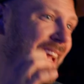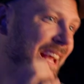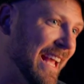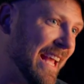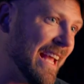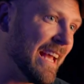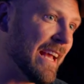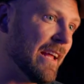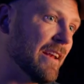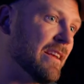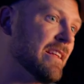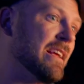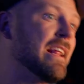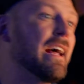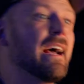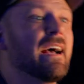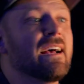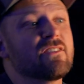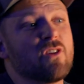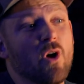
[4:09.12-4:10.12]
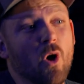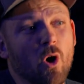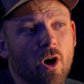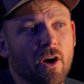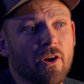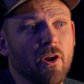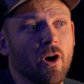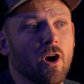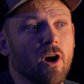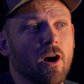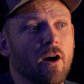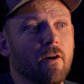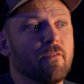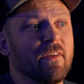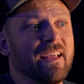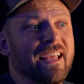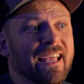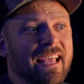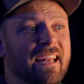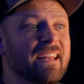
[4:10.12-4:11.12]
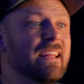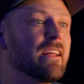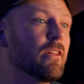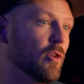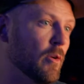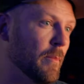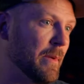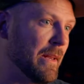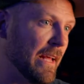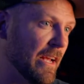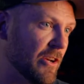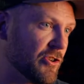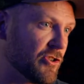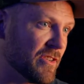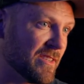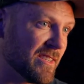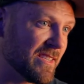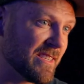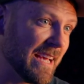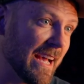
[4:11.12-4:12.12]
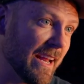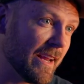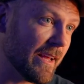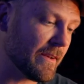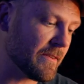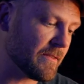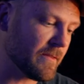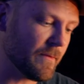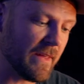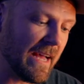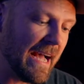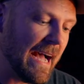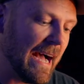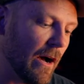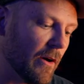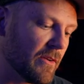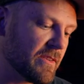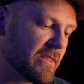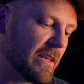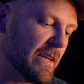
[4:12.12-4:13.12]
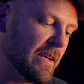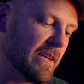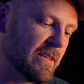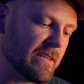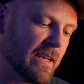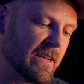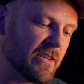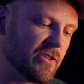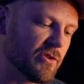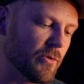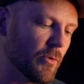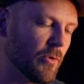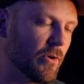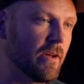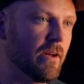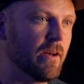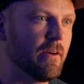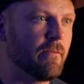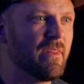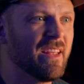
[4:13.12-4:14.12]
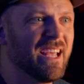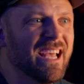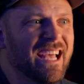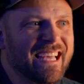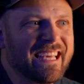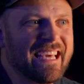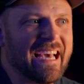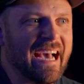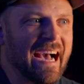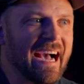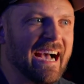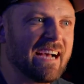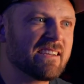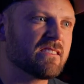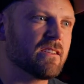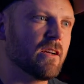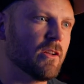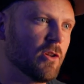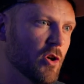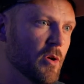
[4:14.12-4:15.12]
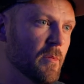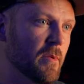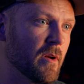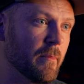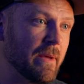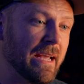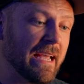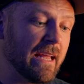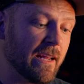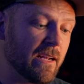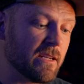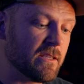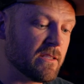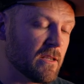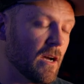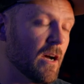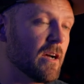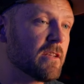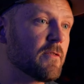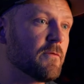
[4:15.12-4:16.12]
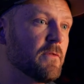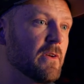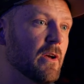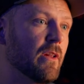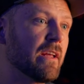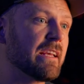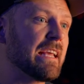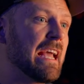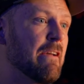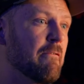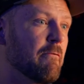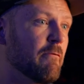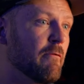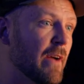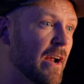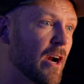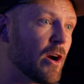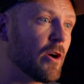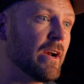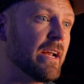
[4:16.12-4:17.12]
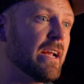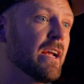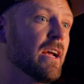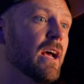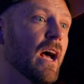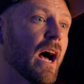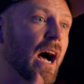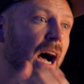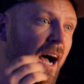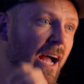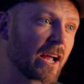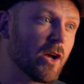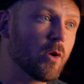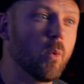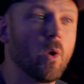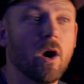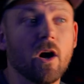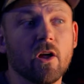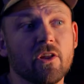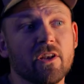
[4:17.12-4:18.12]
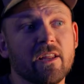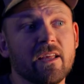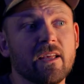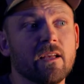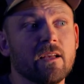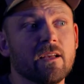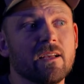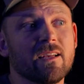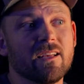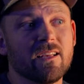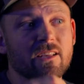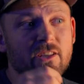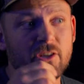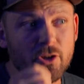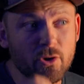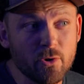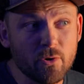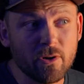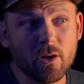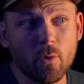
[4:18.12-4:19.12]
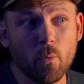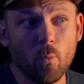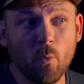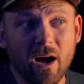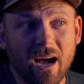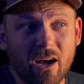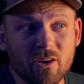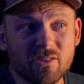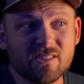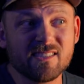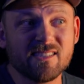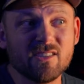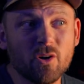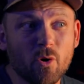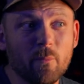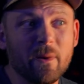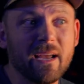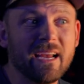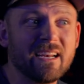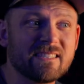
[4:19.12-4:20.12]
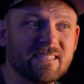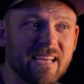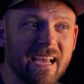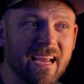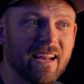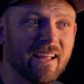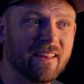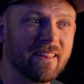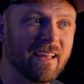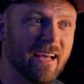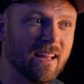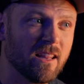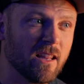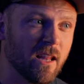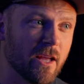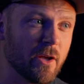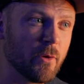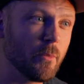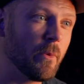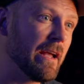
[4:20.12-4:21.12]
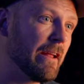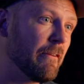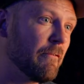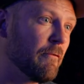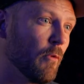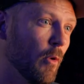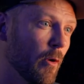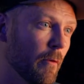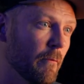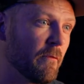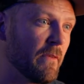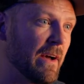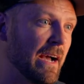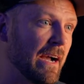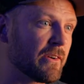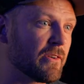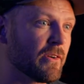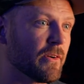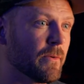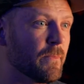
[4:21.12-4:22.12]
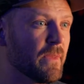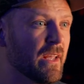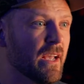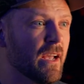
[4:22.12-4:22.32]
and it has on, off, and illumination settings. The housing is a sort of cast aluminum, and it does feel like a very high quality unit while still maintaining that lightweight form factor.